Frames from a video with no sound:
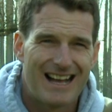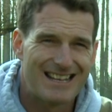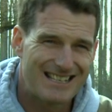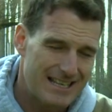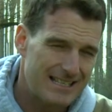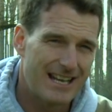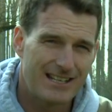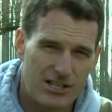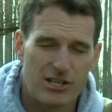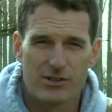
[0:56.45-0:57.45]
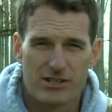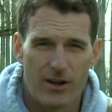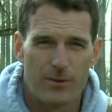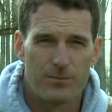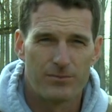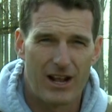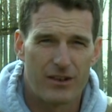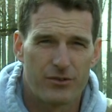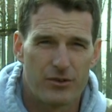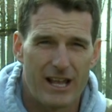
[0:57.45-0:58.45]
and has continued to do so
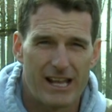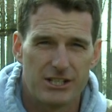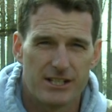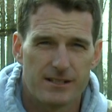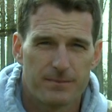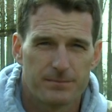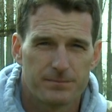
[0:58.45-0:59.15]
down through the ages.